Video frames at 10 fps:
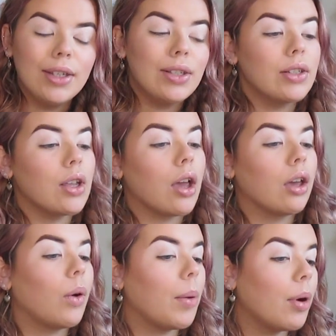So
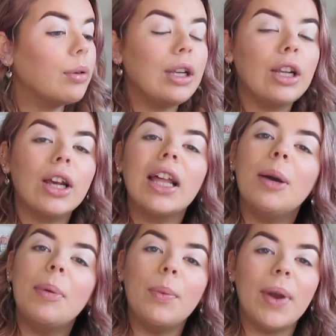I probably look a
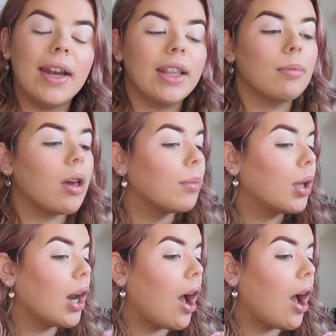little bit weird at the moment.